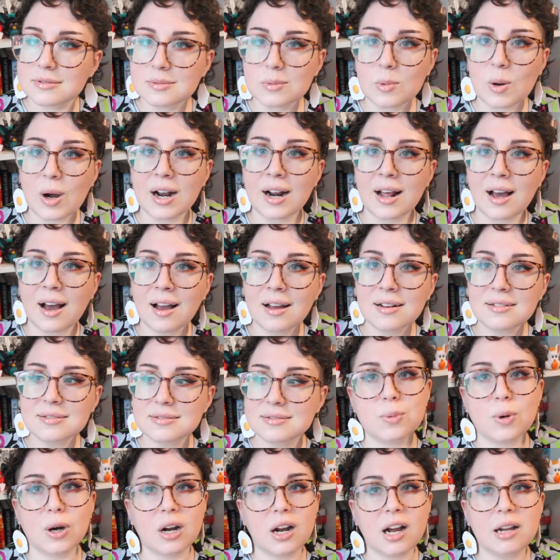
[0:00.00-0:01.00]
Why not?
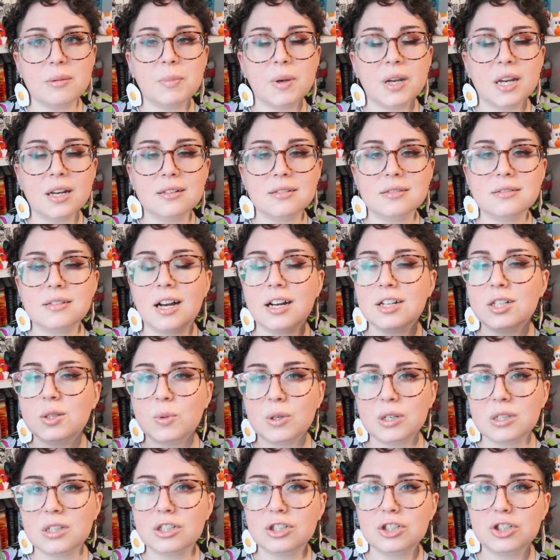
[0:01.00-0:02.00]
That's where I've been. That's
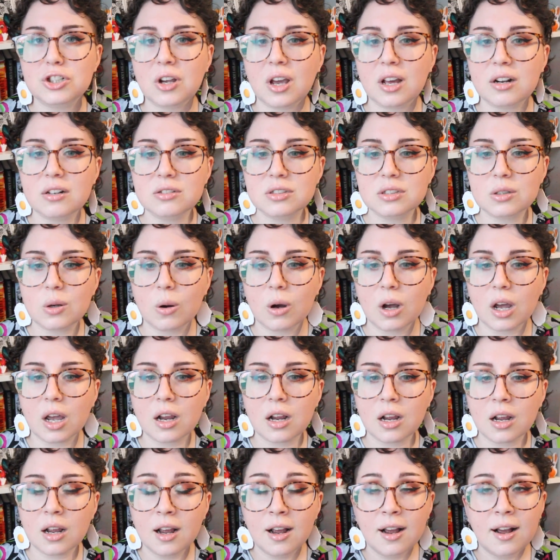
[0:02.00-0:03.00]
where this channel's
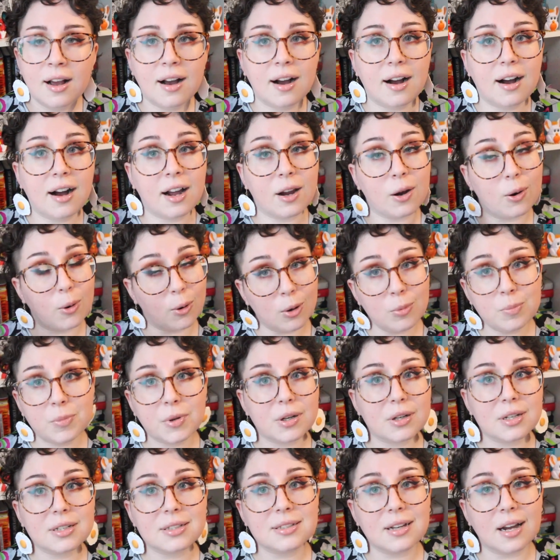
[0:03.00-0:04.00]
going. I hope
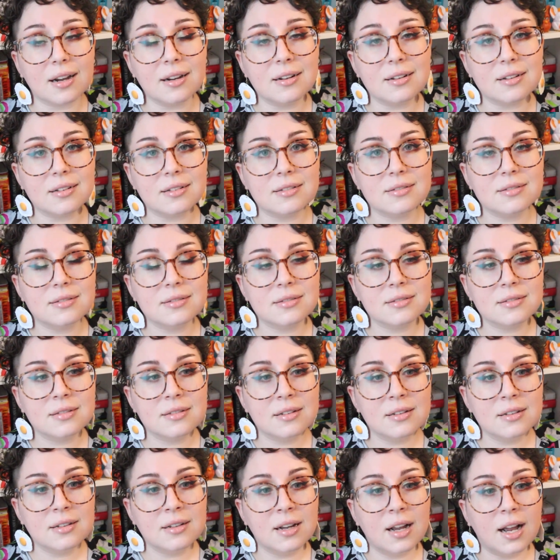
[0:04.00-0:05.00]
you're excited.
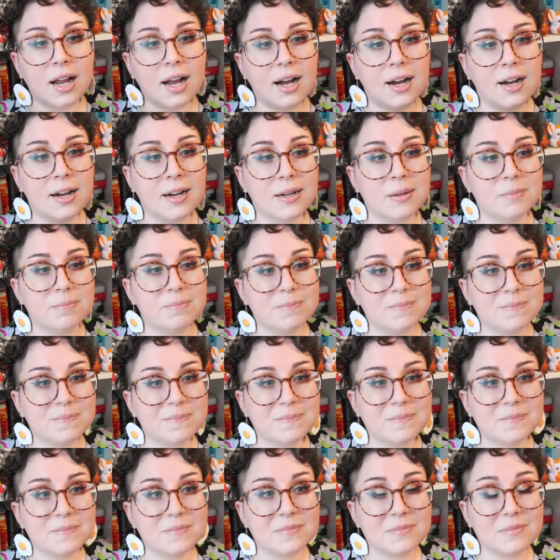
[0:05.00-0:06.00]

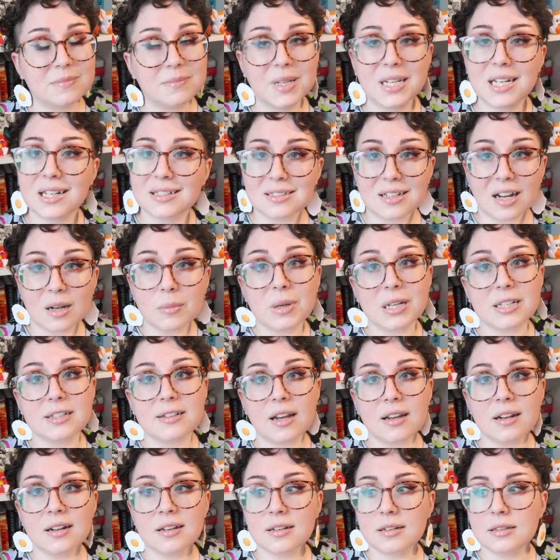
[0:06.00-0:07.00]
Because I'm
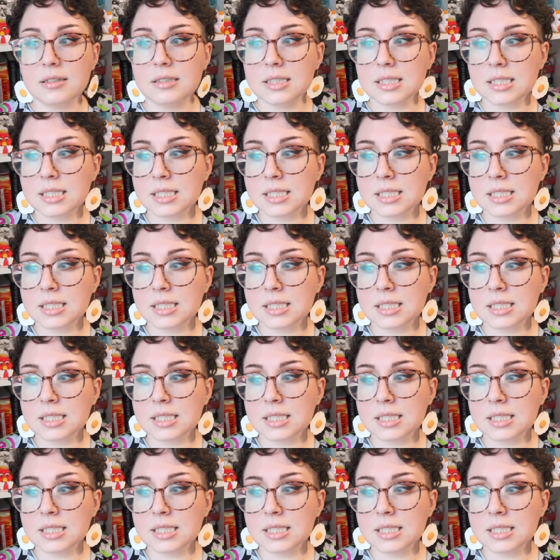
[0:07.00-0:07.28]
excited.